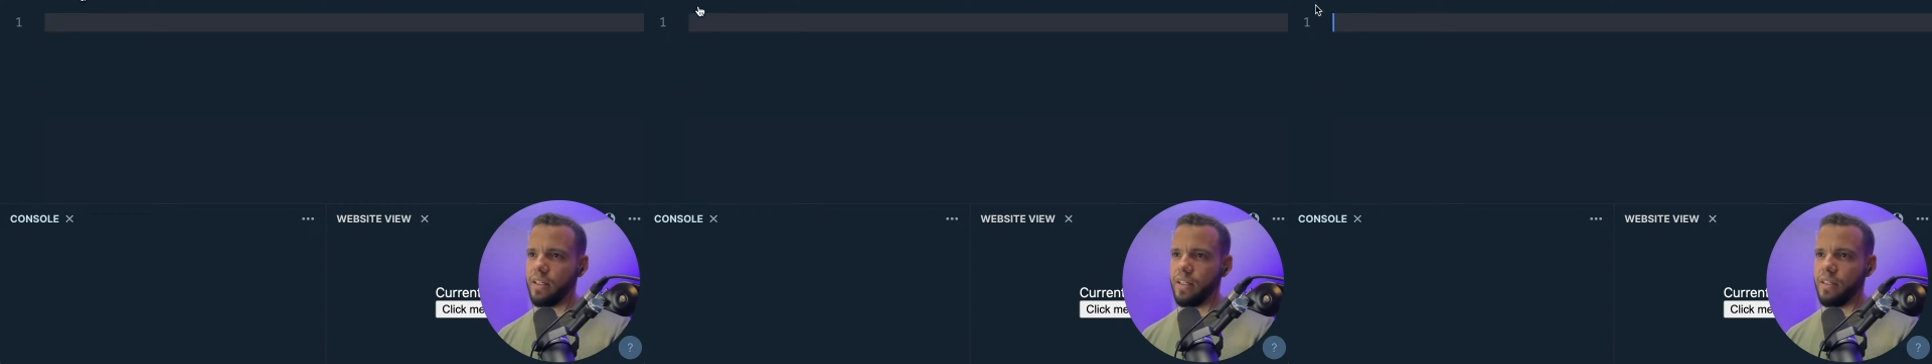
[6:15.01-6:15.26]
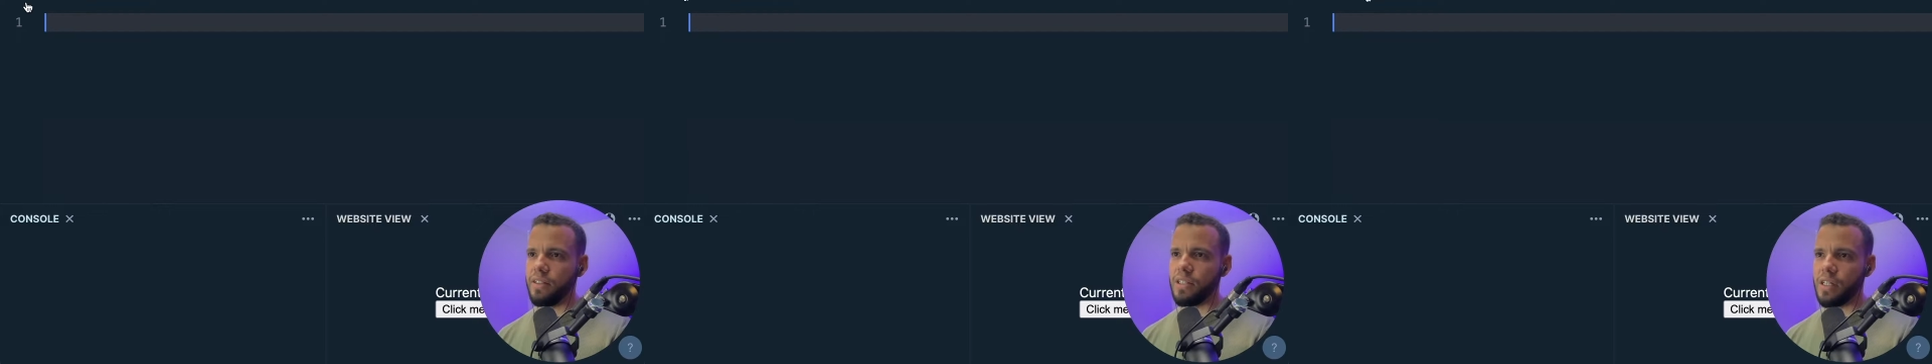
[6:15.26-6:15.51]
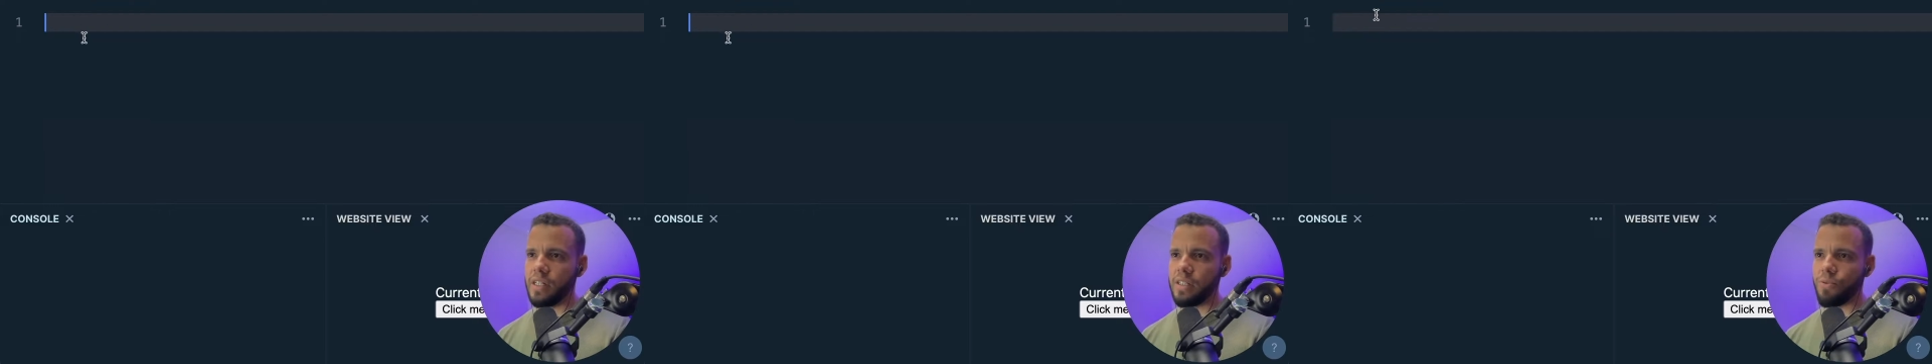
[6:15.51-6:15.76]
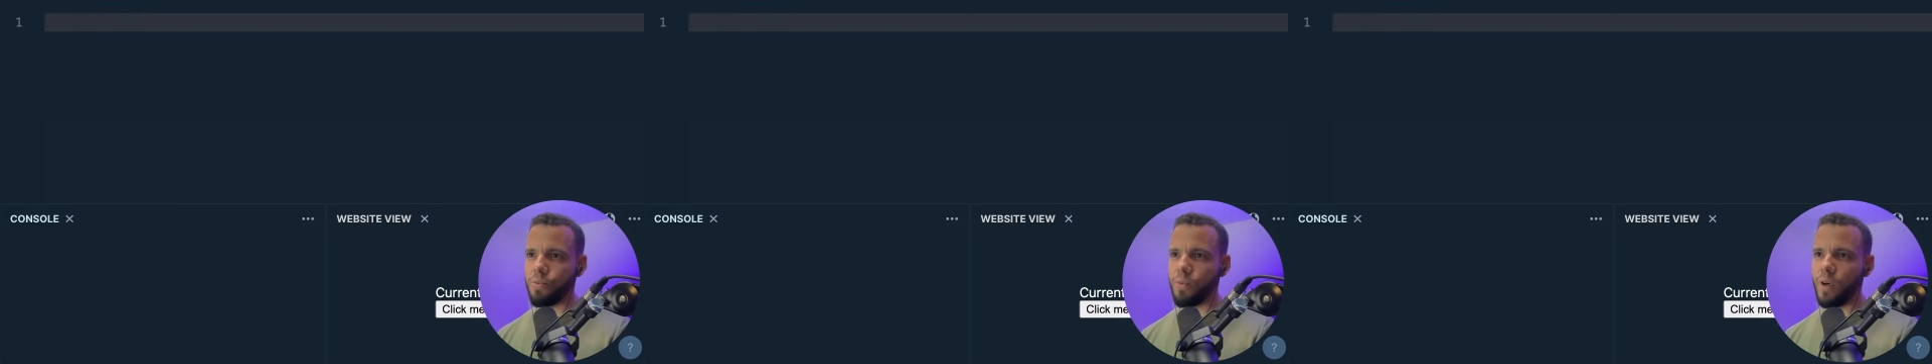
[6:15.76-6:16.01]
it
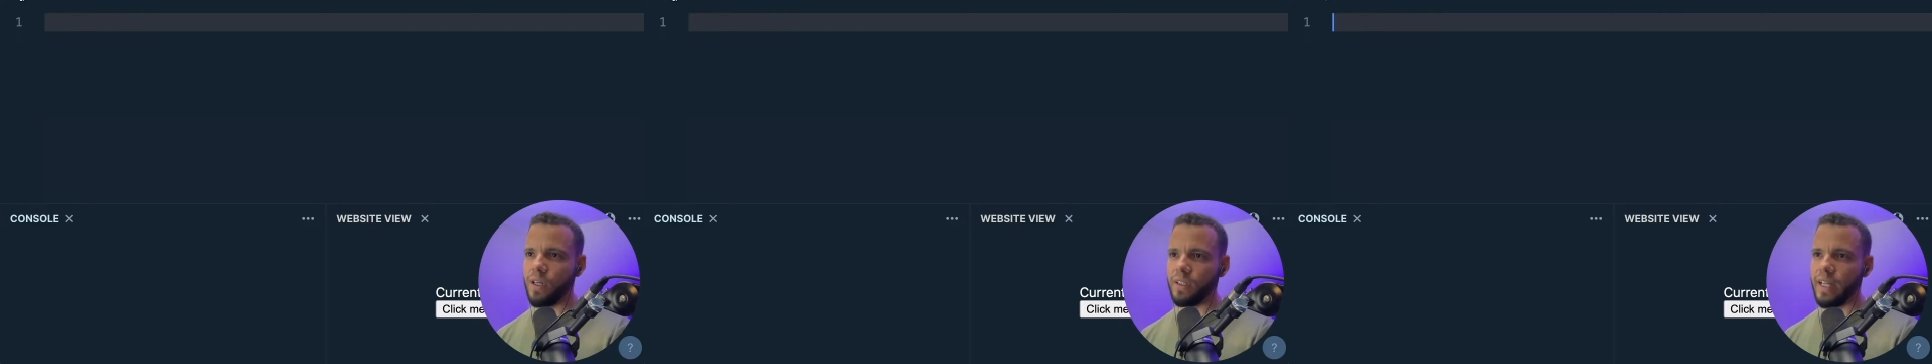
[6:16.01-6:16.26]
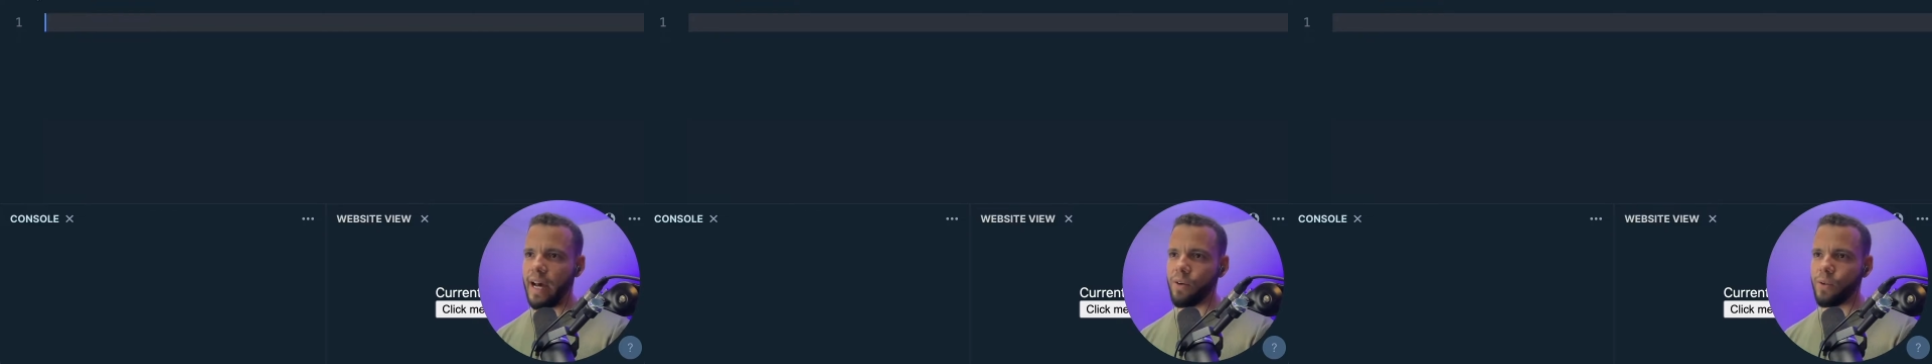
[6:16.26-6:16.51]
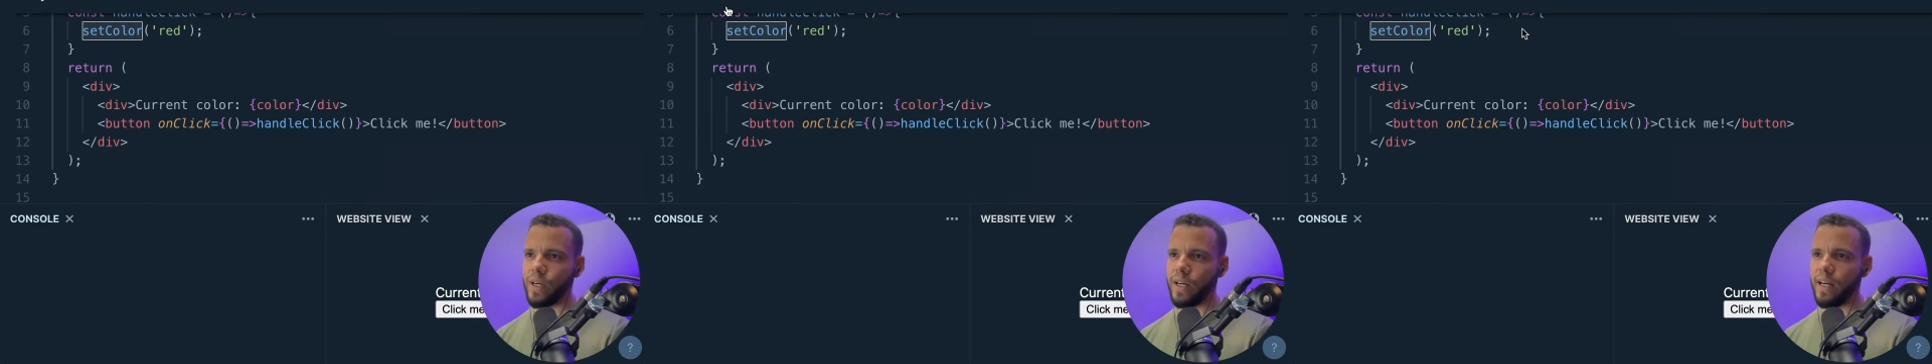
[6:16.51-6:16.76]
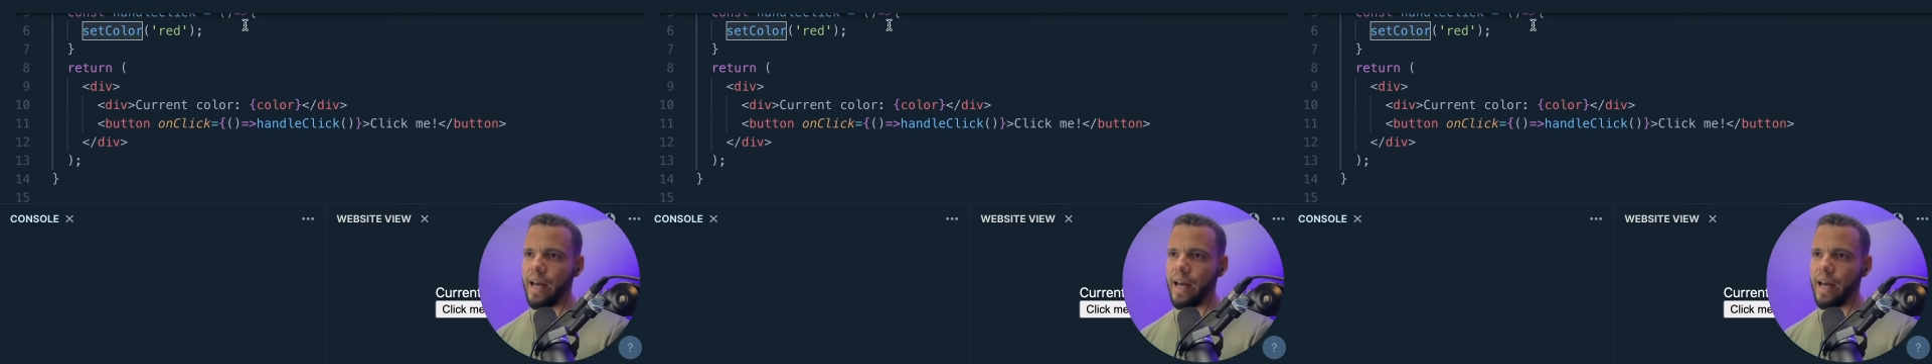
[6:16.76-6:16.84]
does on our